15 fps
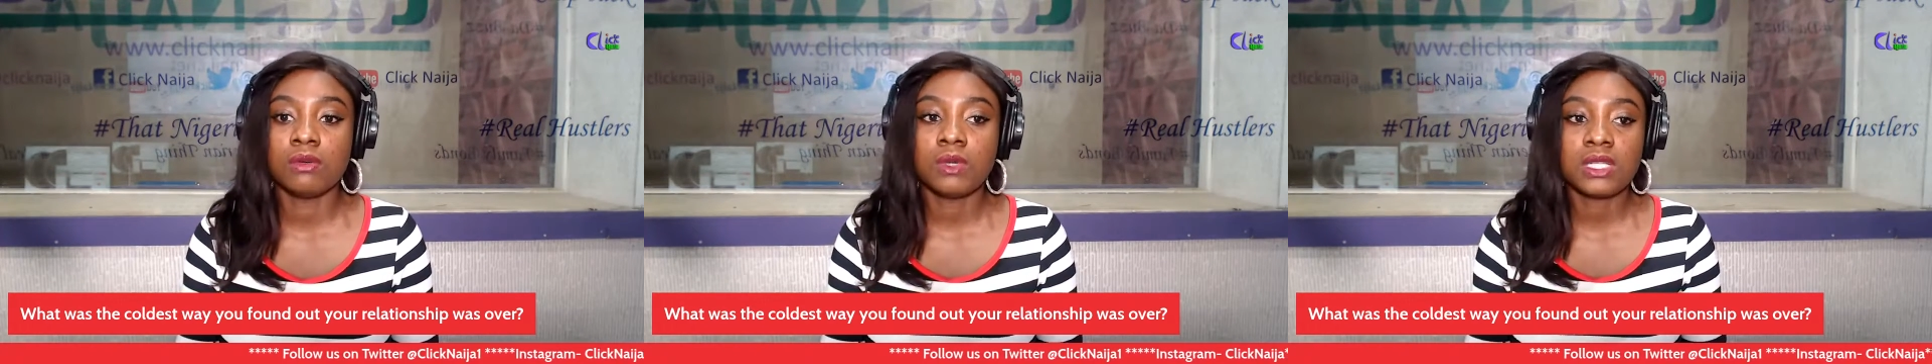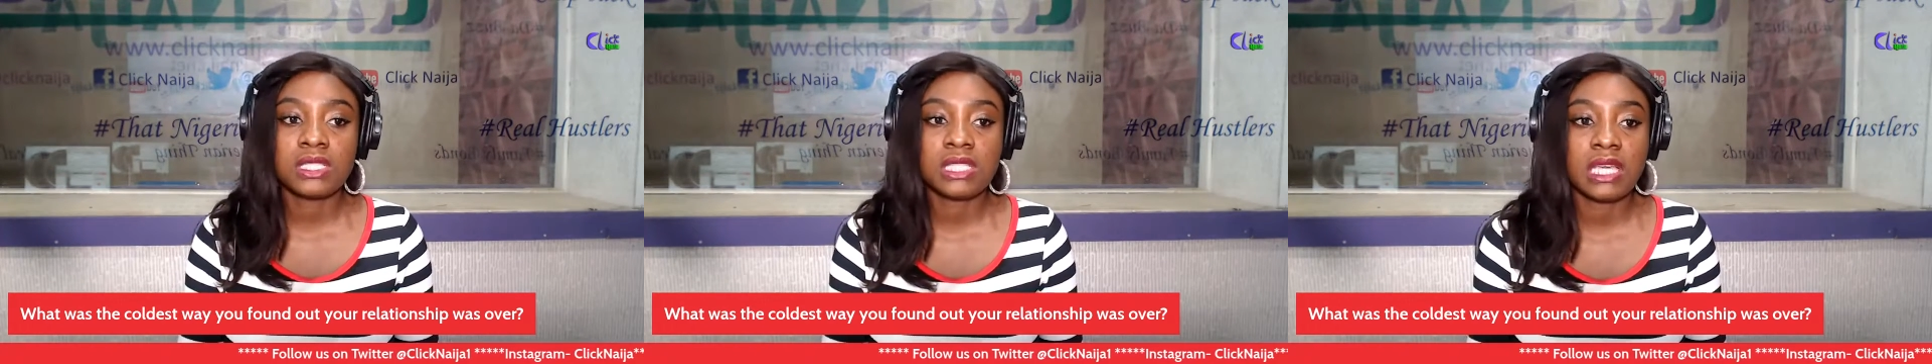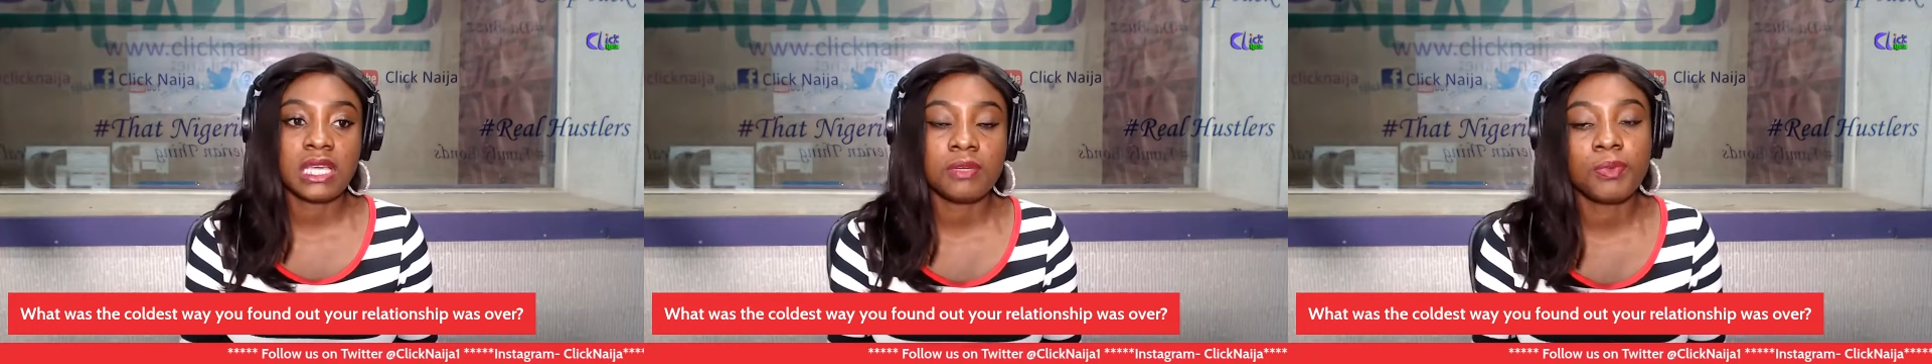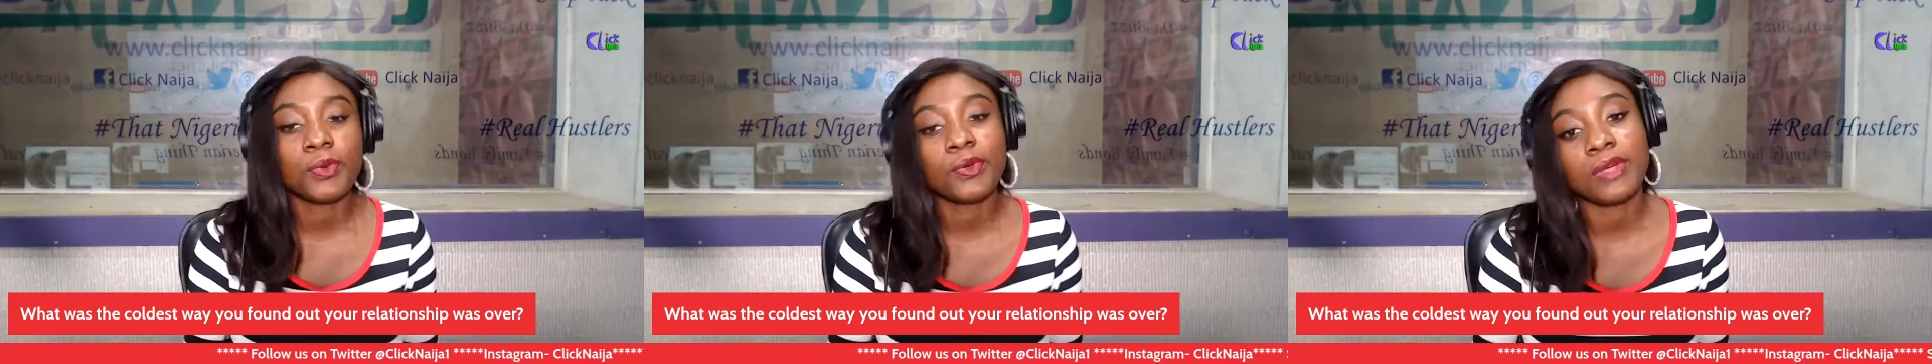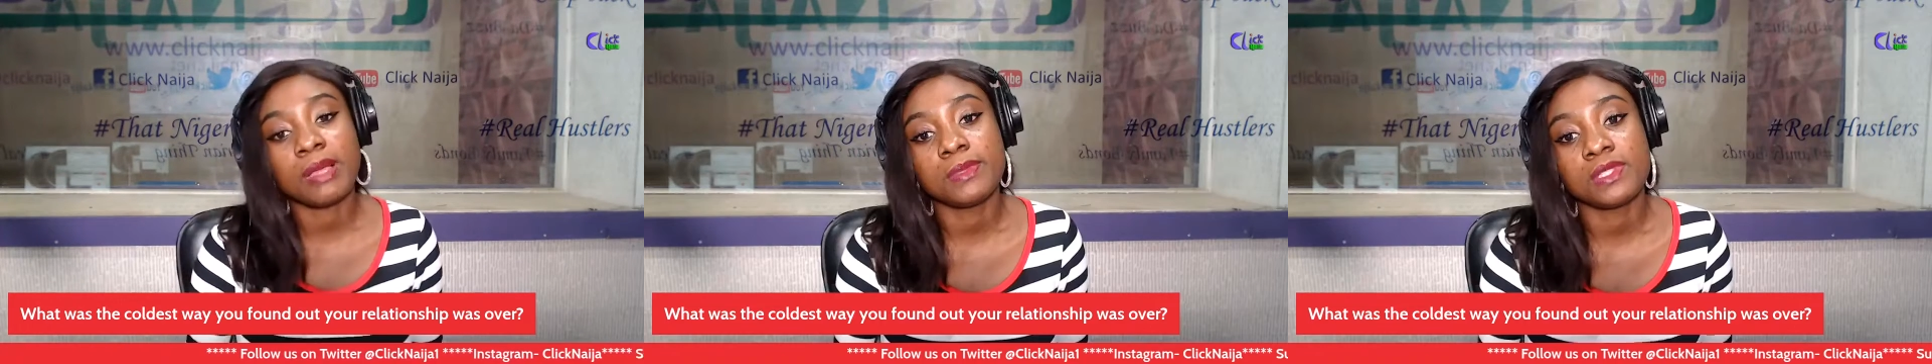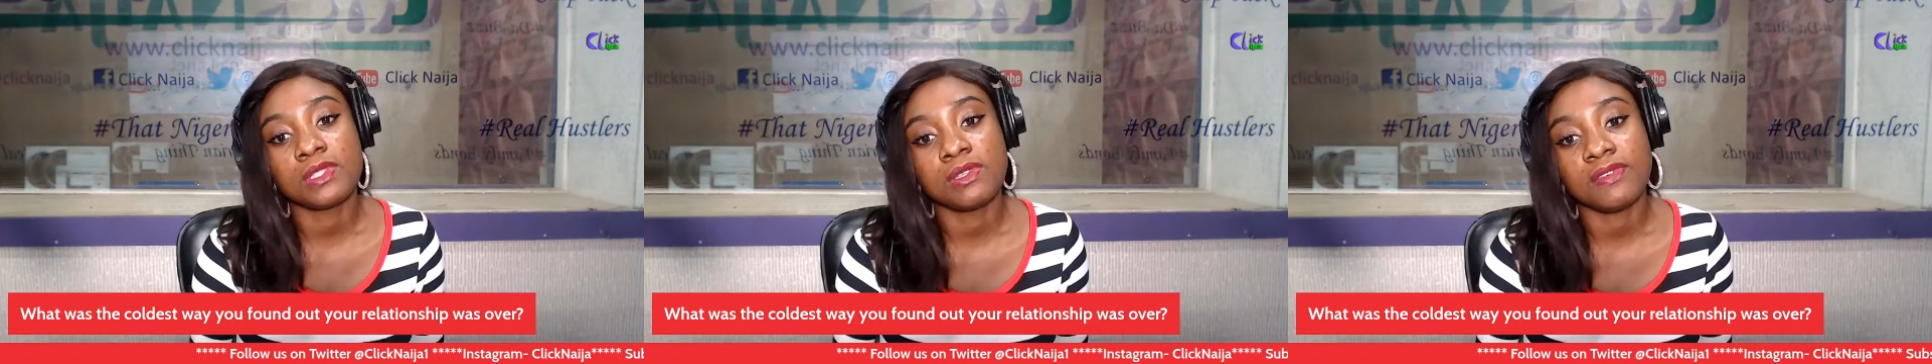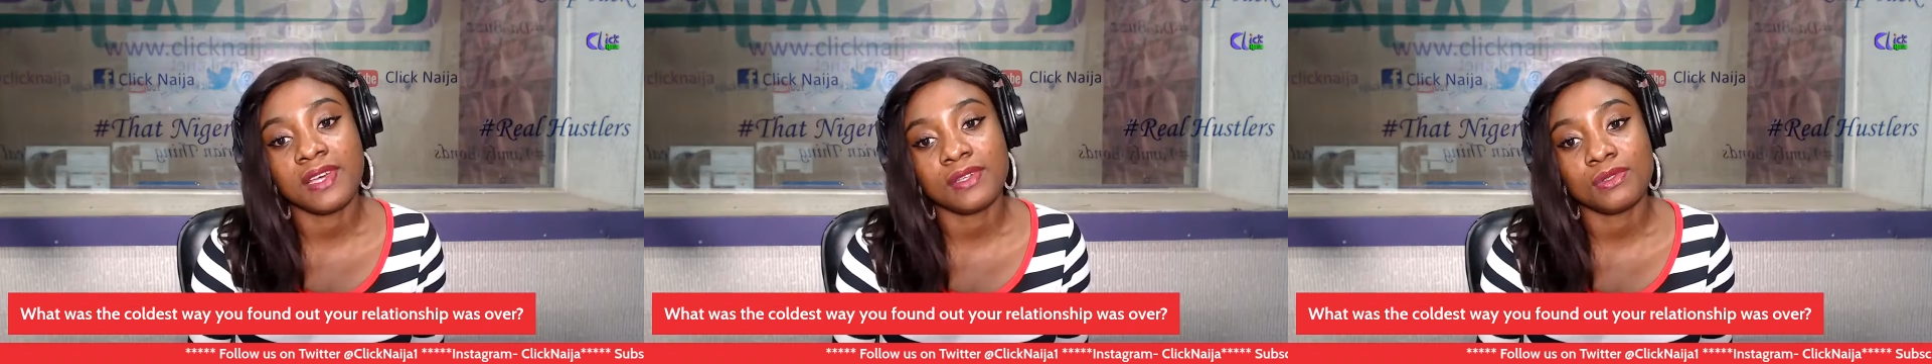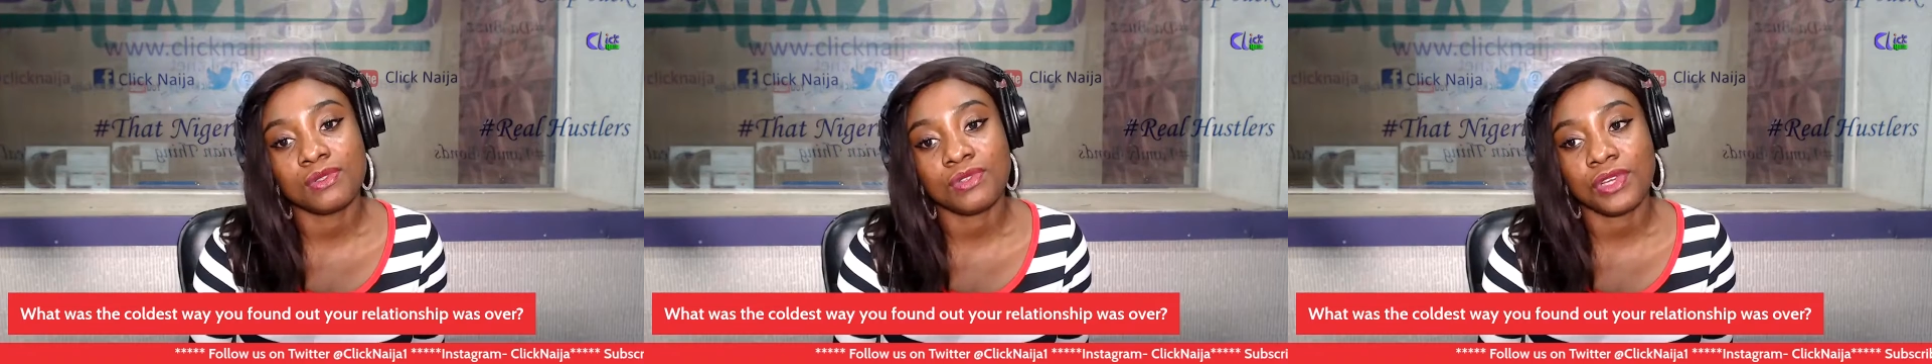Once again, the program is Love
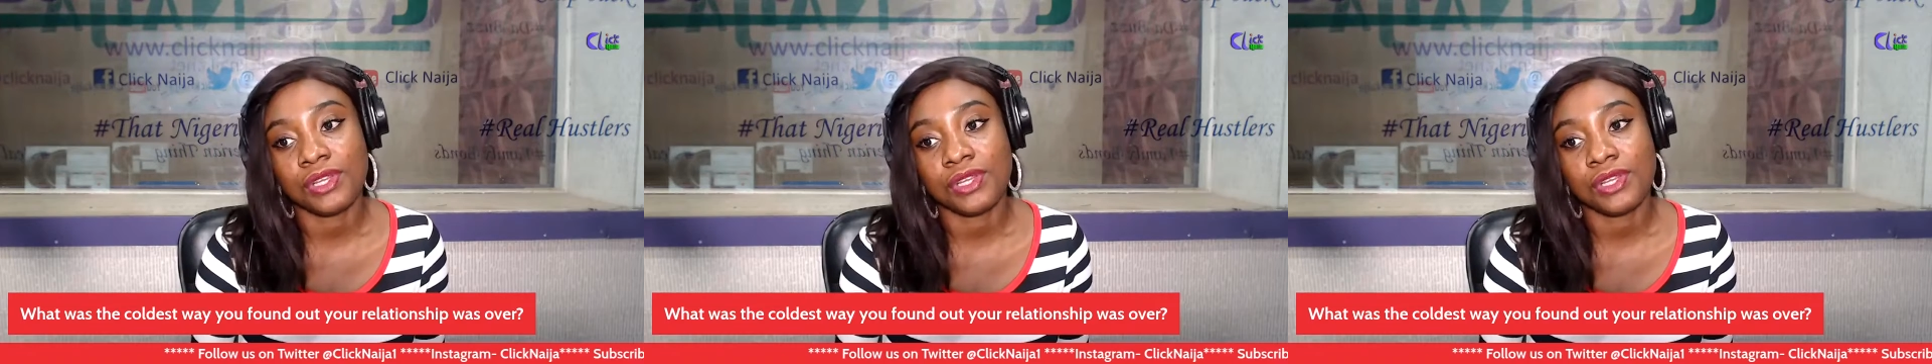Angles